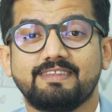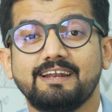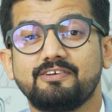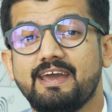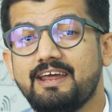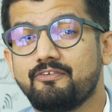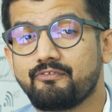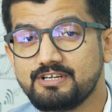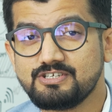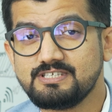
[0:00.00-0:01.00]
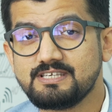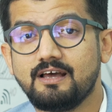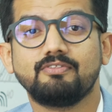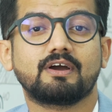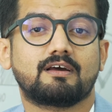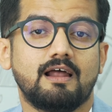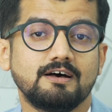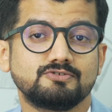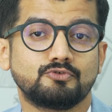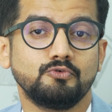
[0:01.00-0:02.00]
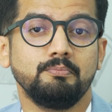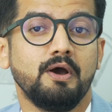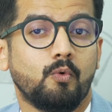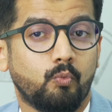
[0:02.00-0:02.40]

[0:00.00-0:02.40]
that enriches the classroom